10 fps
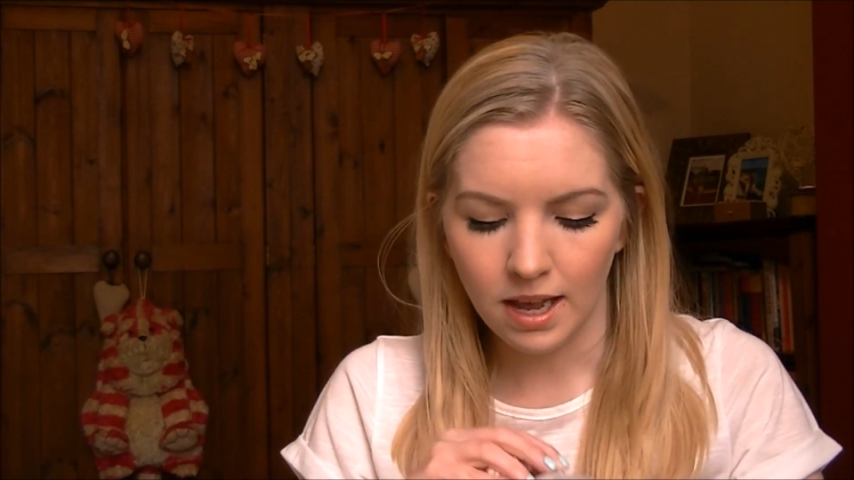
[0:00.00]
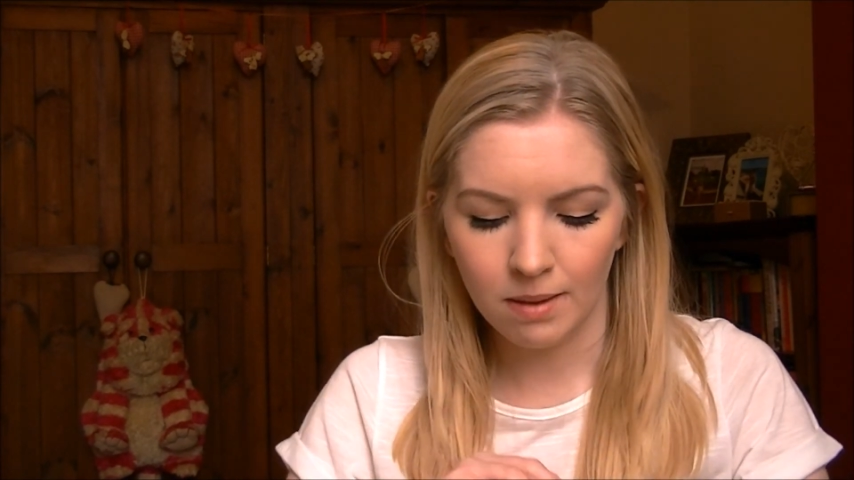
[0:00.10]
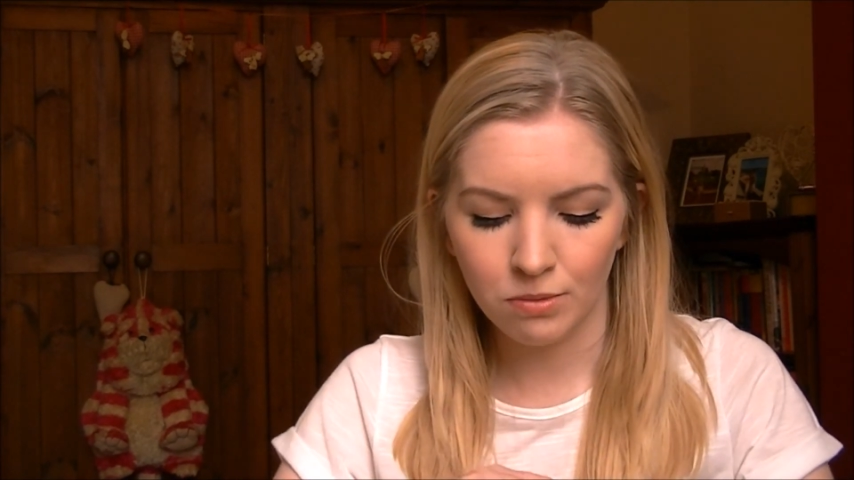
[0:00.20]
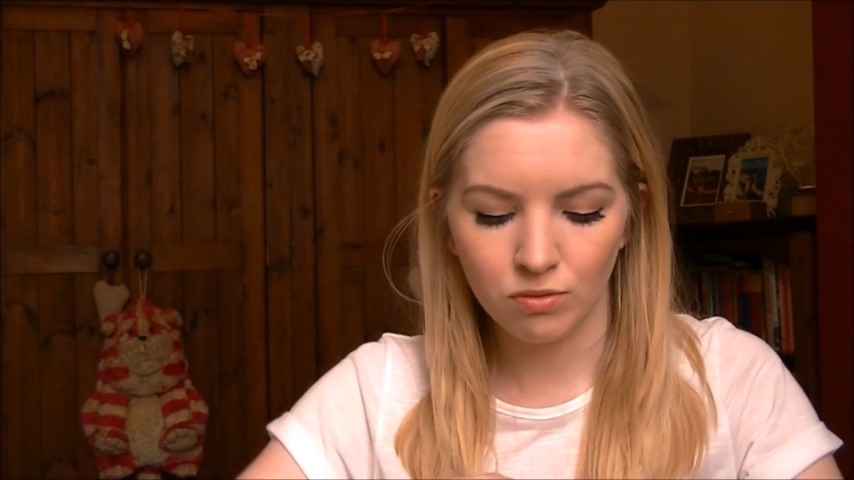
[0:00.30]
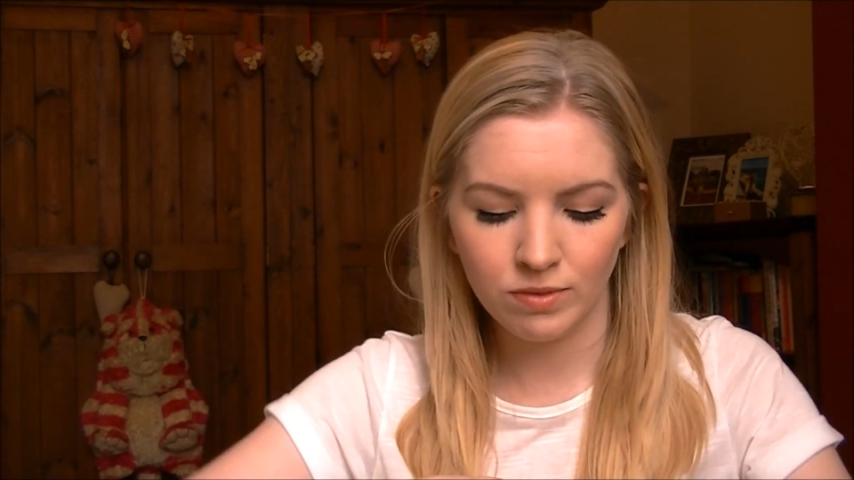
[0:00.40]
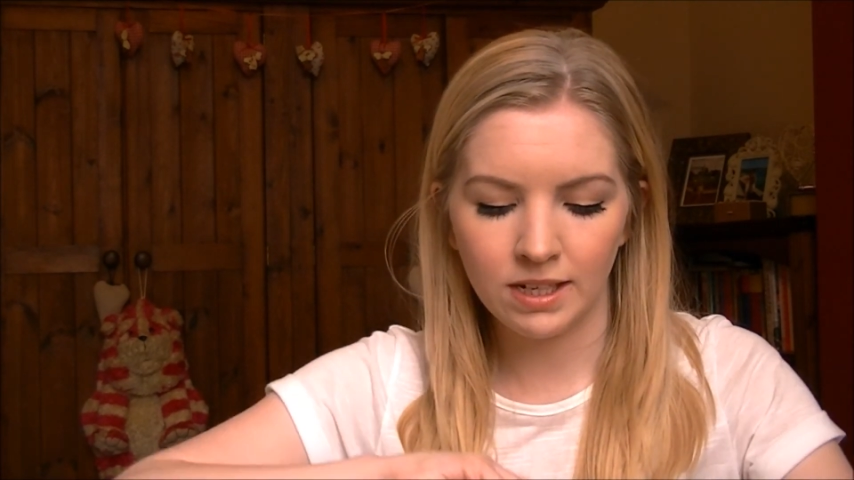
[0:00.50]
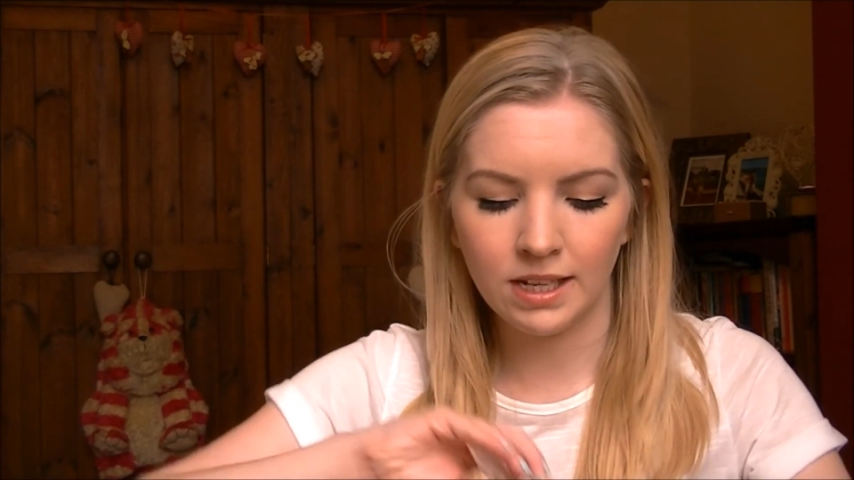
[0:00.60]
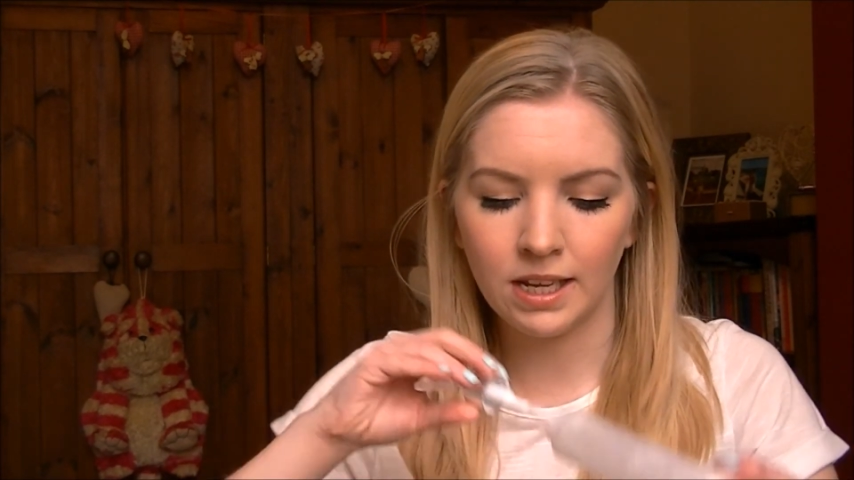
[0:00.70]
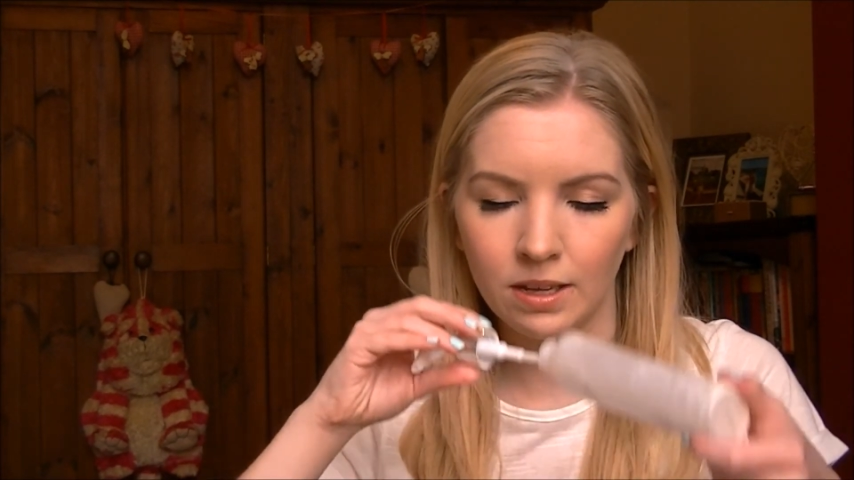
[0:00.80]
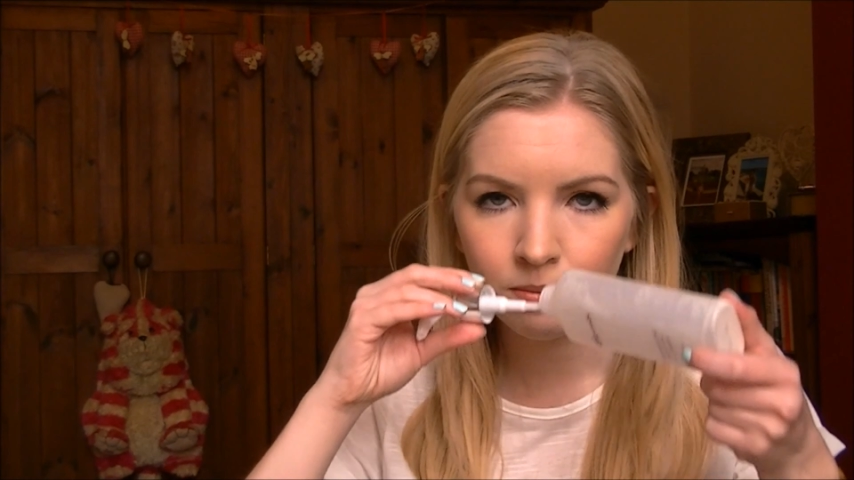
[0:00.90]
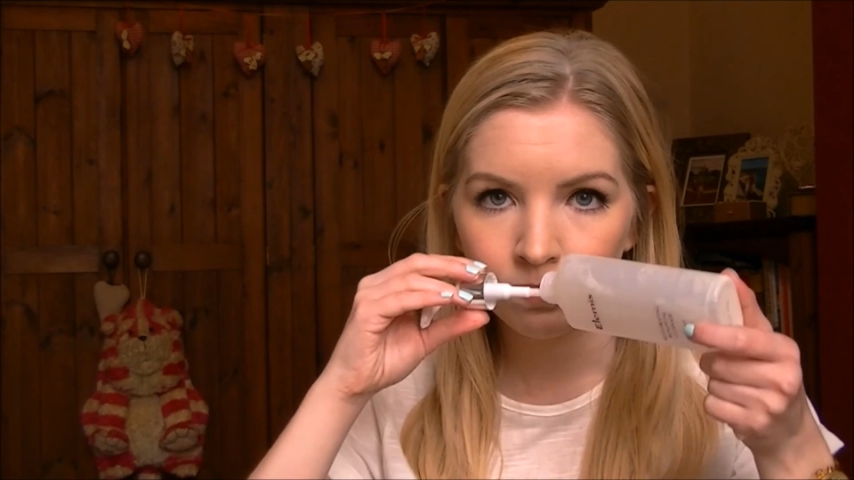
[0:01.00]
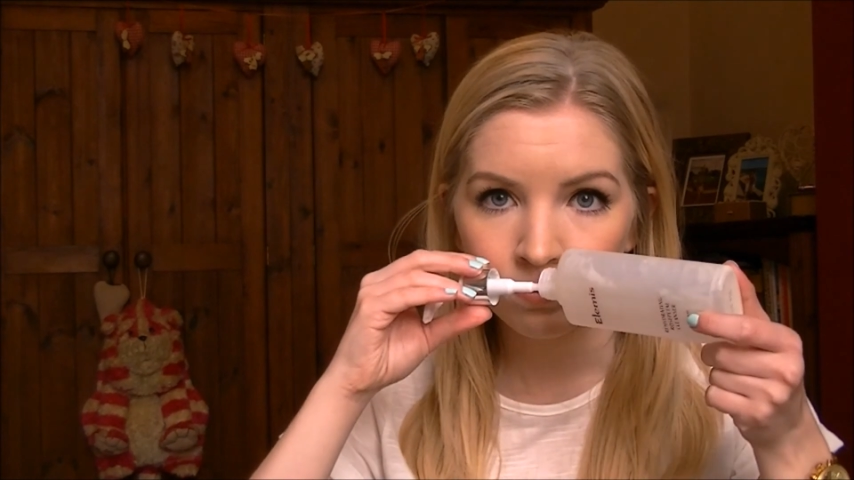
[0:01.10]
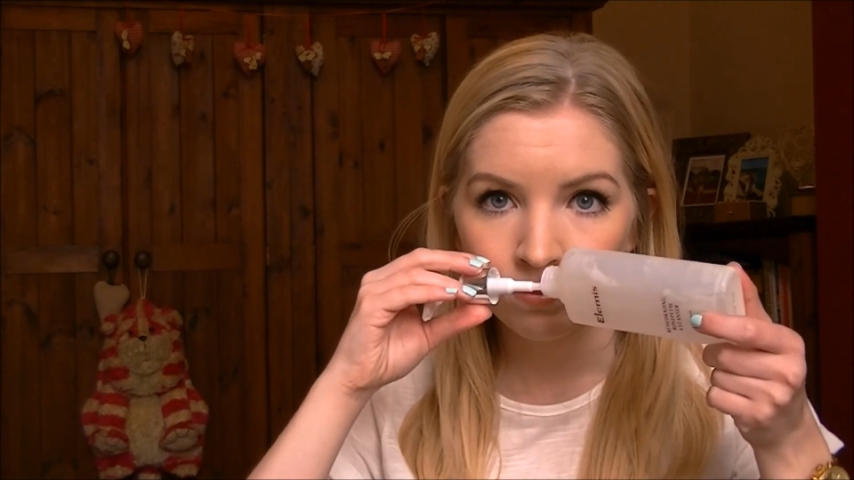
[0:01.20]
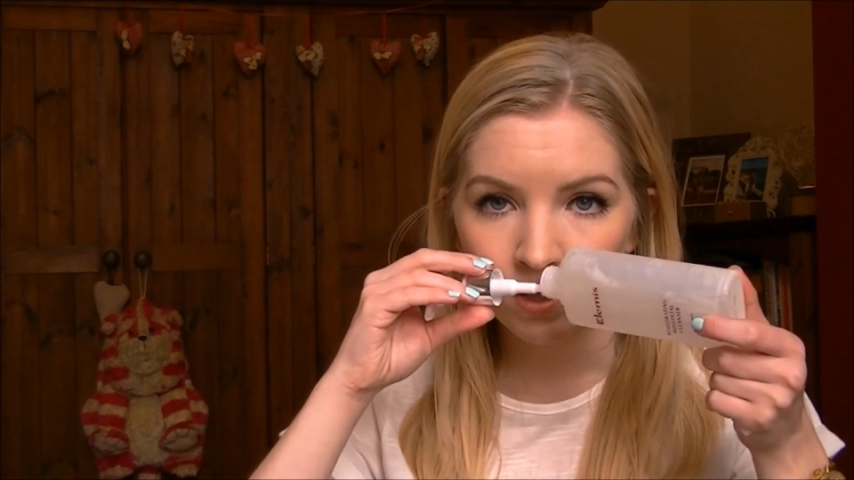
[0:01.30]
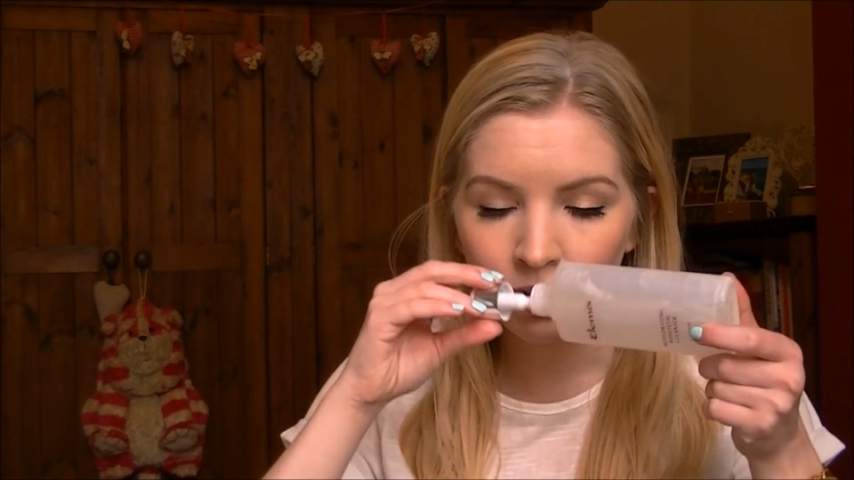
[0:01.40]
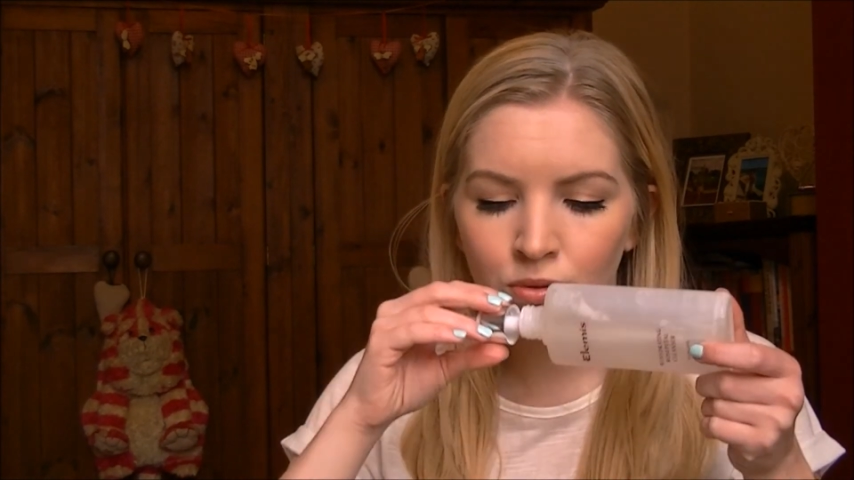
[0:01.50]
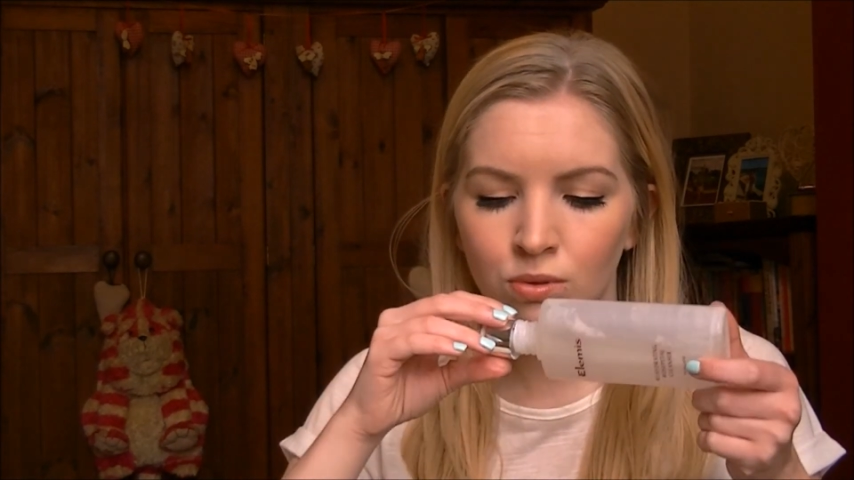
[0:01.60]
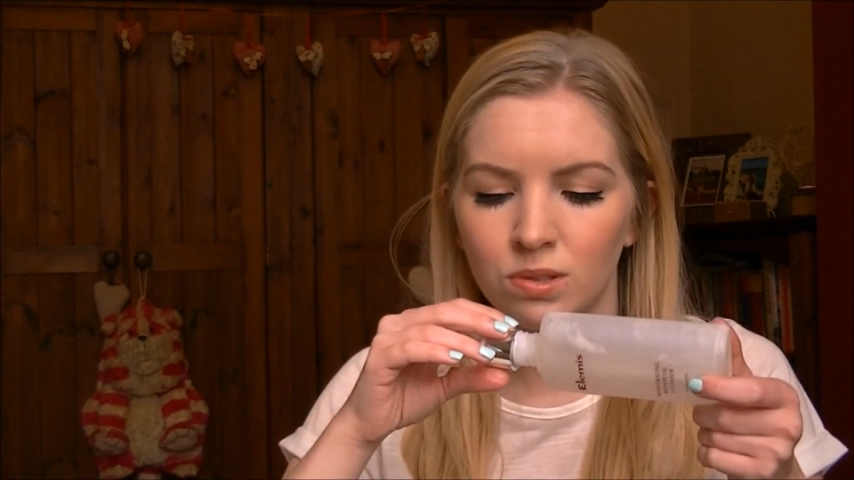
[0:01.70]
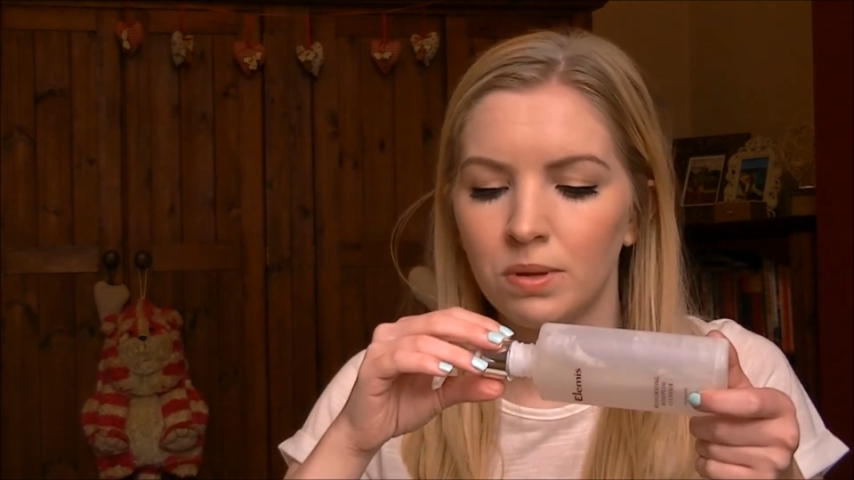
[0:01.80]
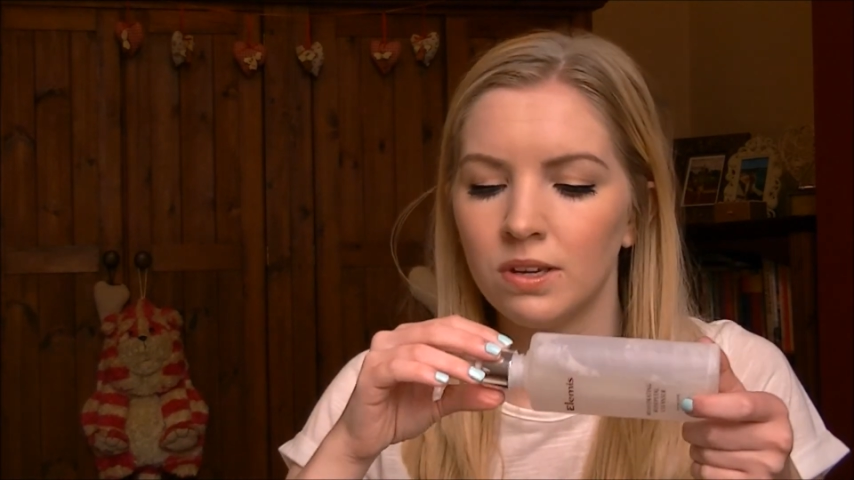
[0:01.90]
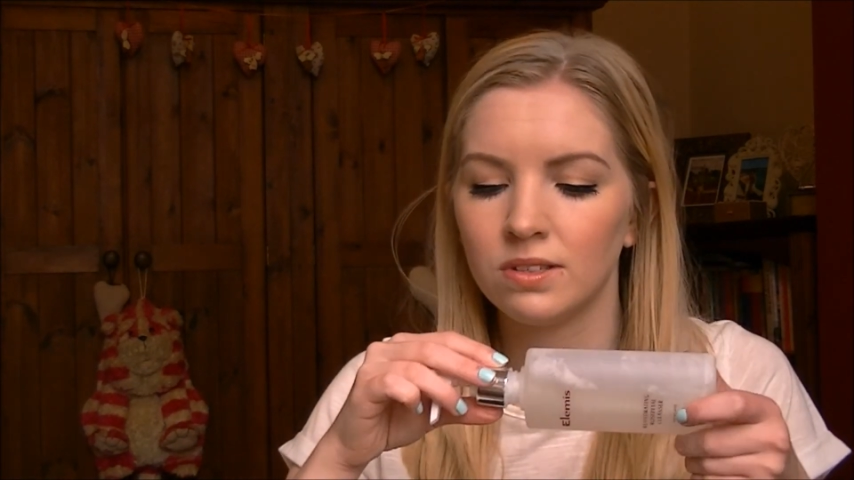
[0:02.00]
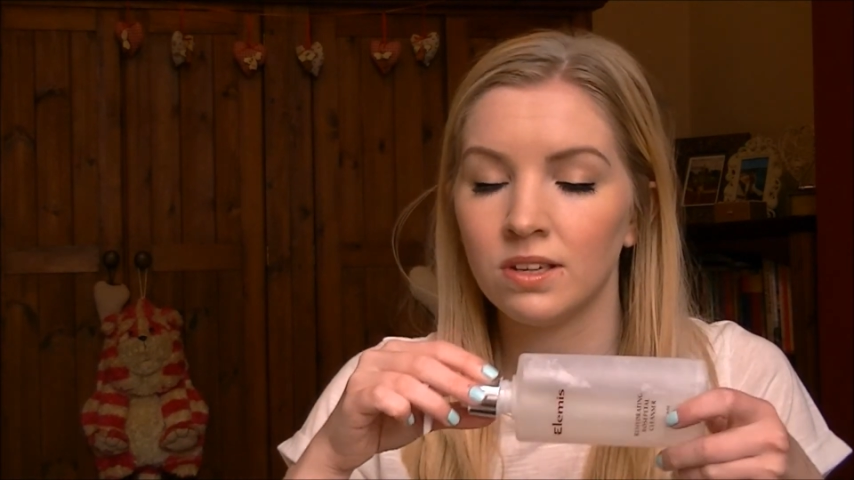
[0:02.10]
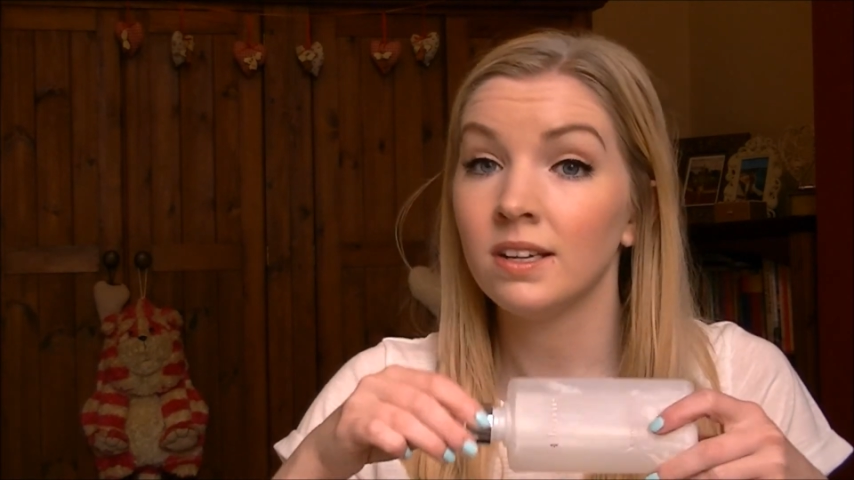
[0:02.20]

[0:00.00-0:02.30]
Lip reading: I'm not really a rose person,